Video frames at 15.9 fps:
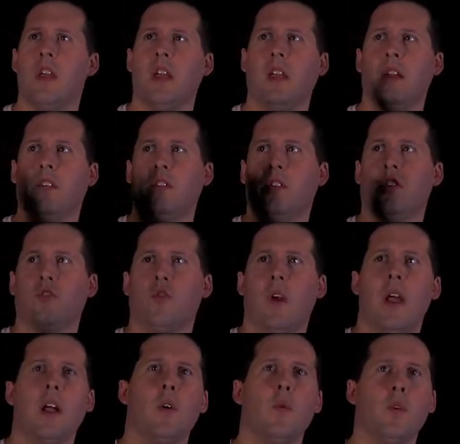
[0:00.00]
is to
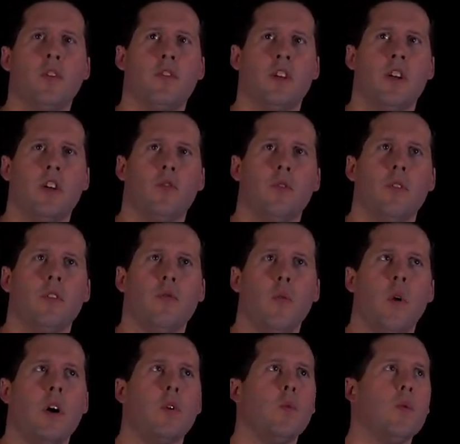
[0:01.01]
track which countries
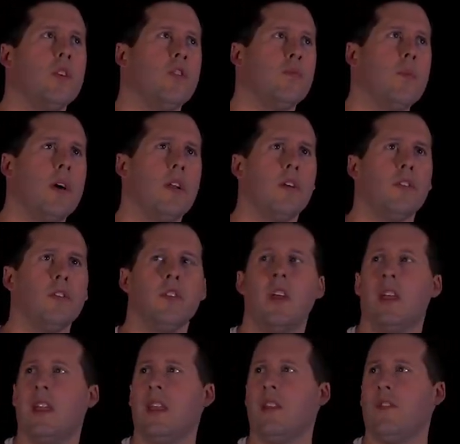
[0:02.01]
won which medals
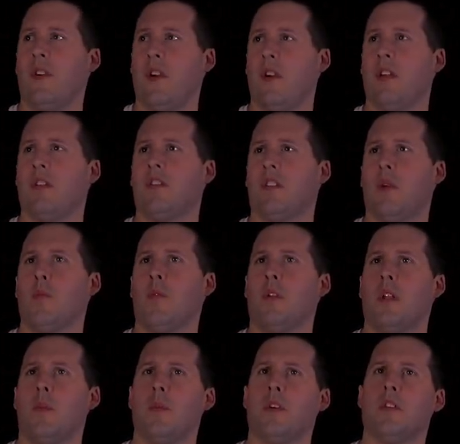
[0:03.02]
in various Summer
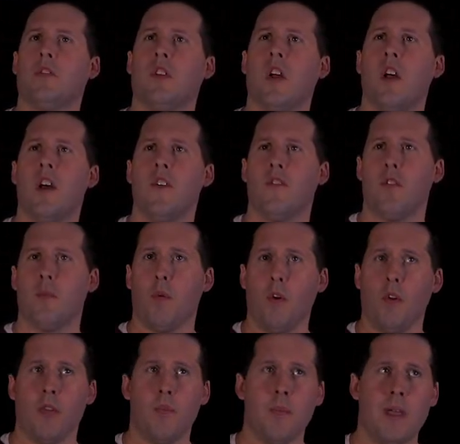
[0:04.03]
Olympics for
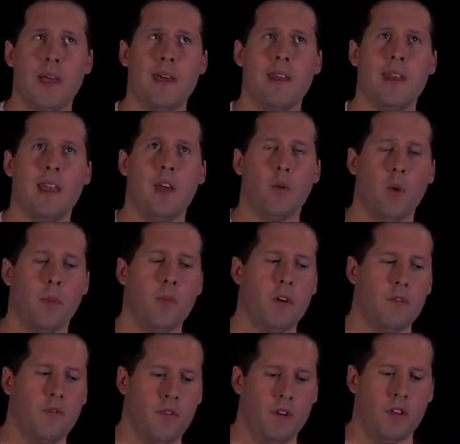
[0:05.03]
both men and women
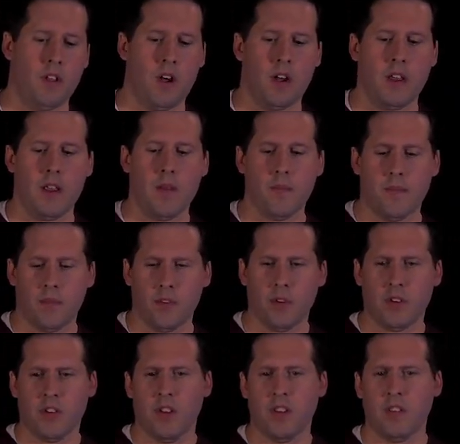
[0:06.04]
in field hockey. So
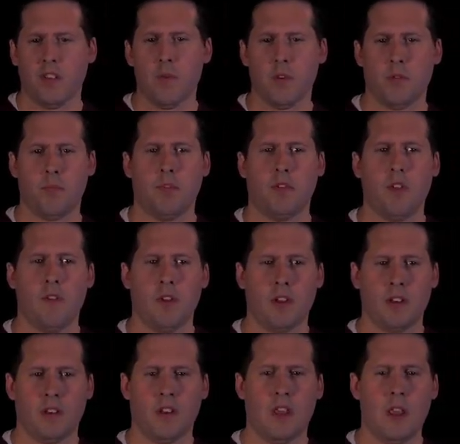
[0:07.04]
it's somewhat
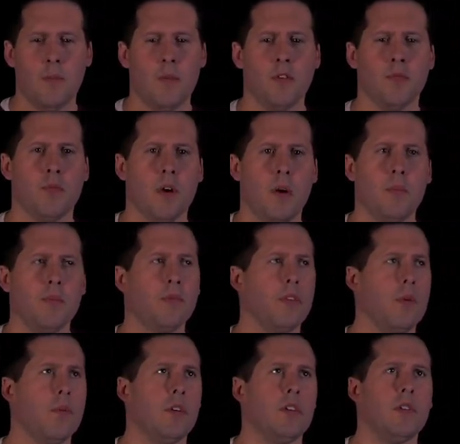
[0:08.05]
specific to keep this problem
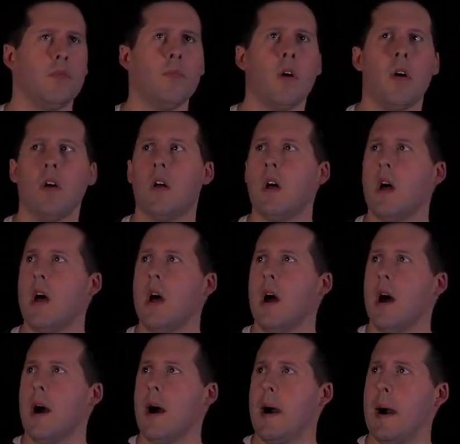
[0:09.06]
somewhat small.
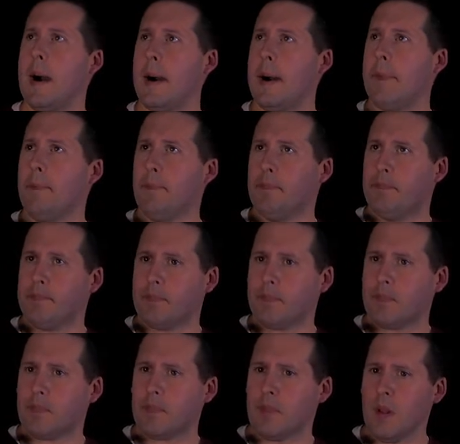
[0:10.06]

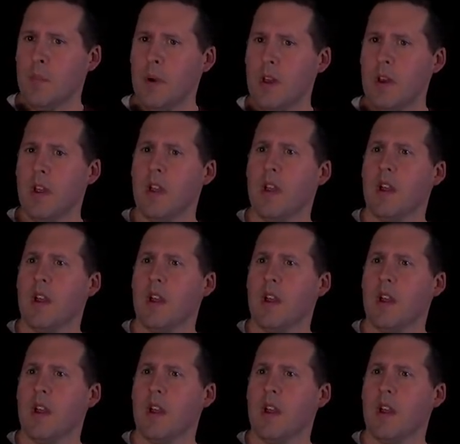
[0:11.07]
But